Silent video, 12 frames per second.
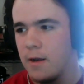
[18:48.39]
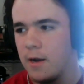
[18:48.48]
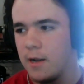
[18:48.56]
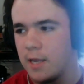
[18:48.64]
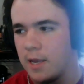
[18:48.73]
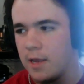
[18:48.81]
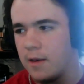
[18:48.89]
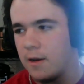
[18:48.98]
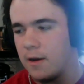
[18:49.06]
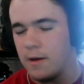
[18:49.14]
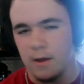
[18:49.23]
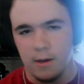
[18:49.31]
again,
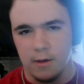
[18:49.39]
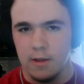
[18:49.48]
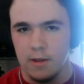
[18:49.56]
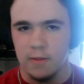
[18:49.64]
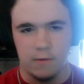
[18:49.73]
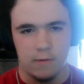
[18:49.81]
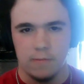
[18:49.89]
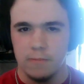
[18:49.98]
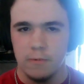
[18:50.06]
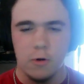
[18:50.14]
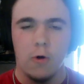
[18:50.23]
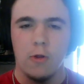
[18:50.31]
the
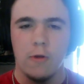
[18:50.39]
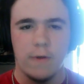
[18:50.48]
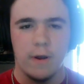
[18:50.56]
goal of